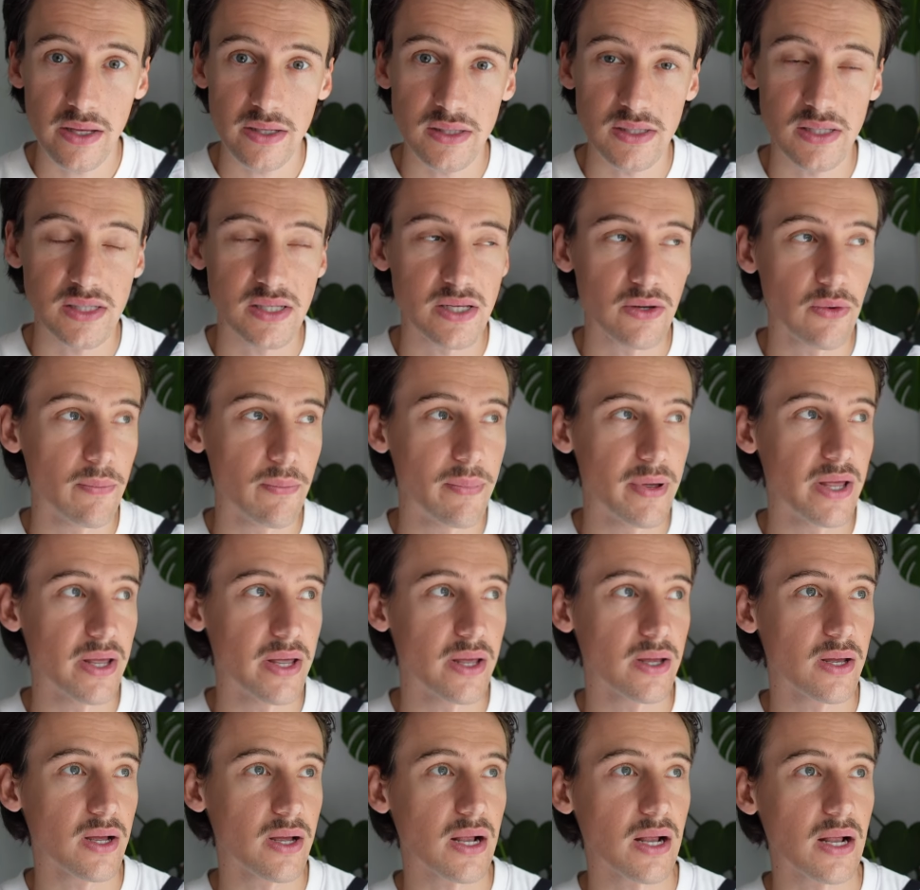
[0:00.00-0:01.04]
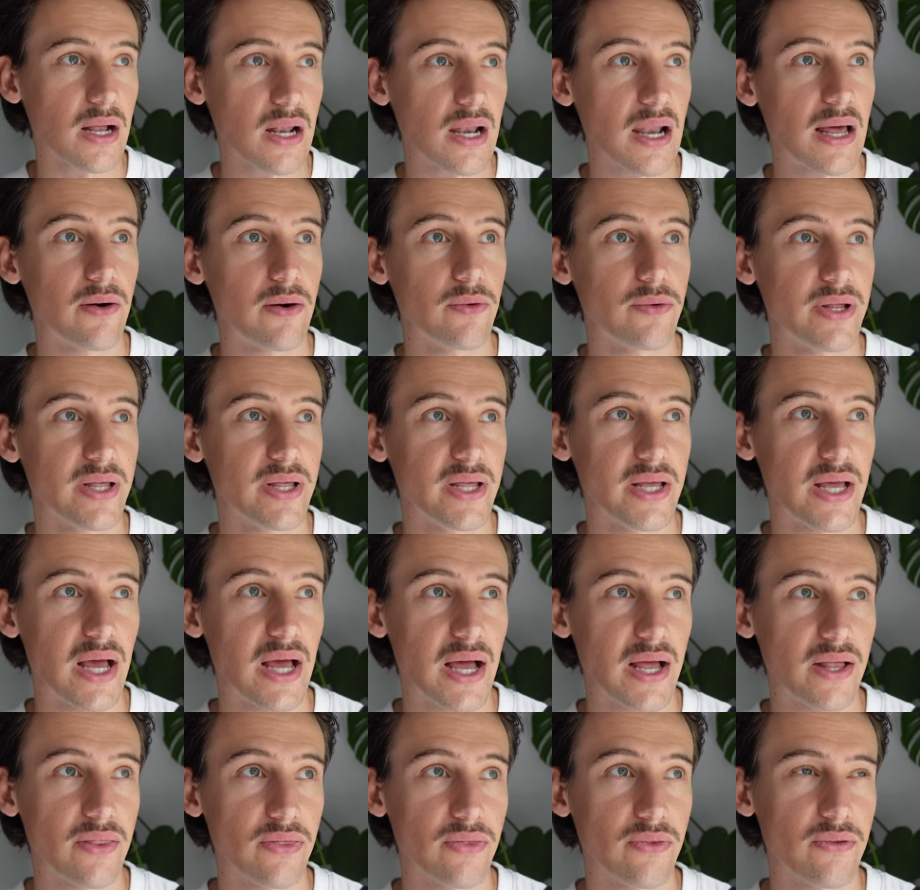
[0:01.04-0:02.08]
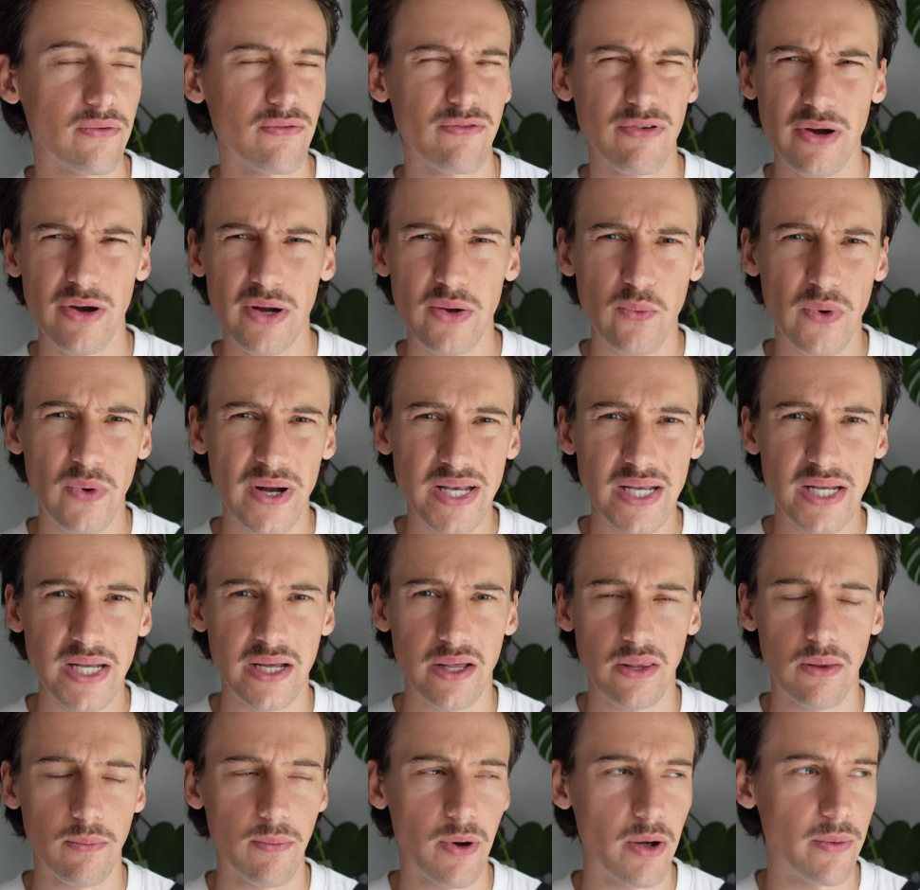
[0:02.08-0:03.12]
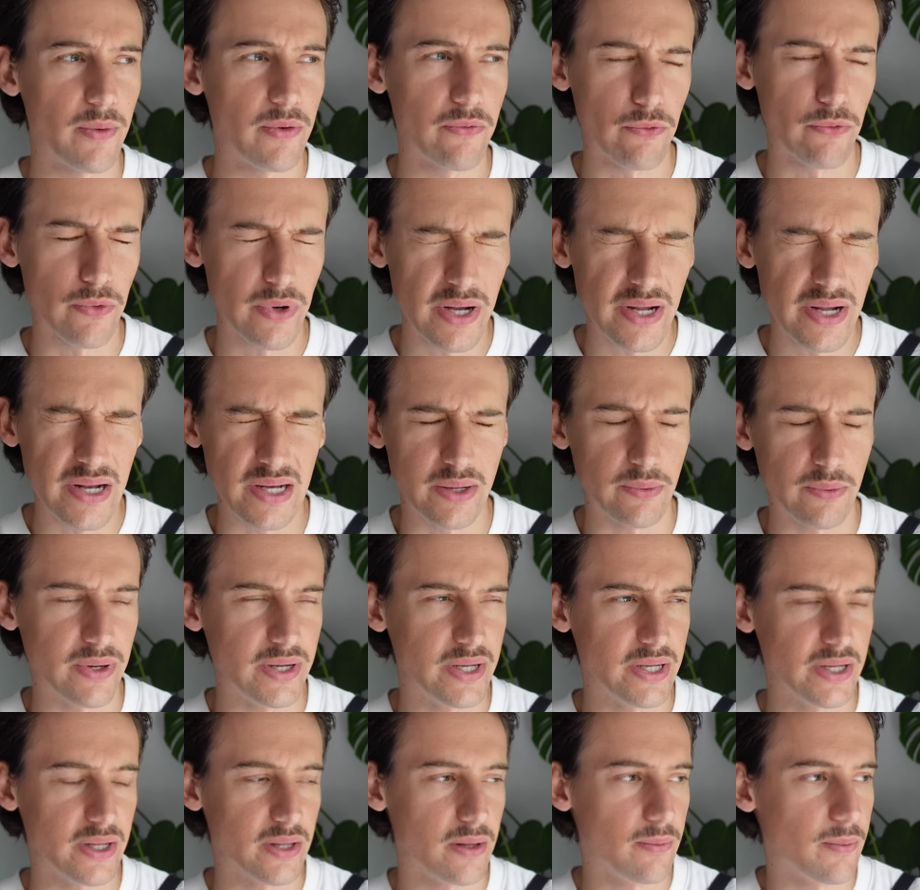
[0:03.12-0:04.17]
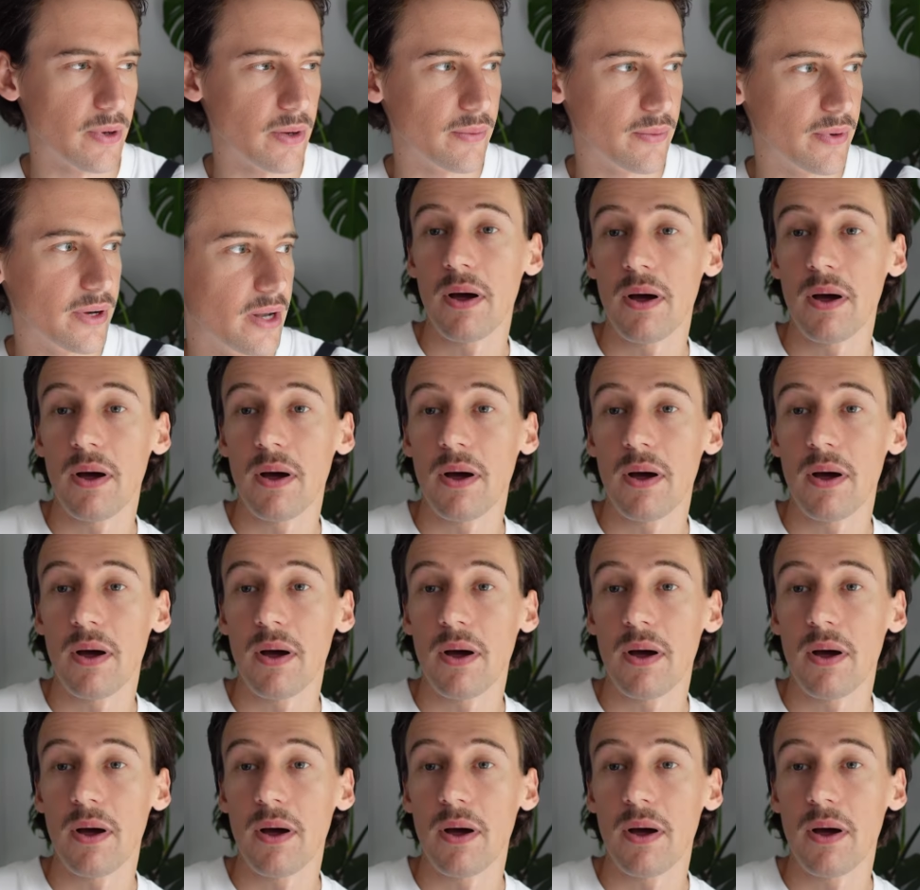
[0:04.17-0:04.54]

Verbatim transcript: It's still a bit cloudy and very windy at the moment, really windy at the moment.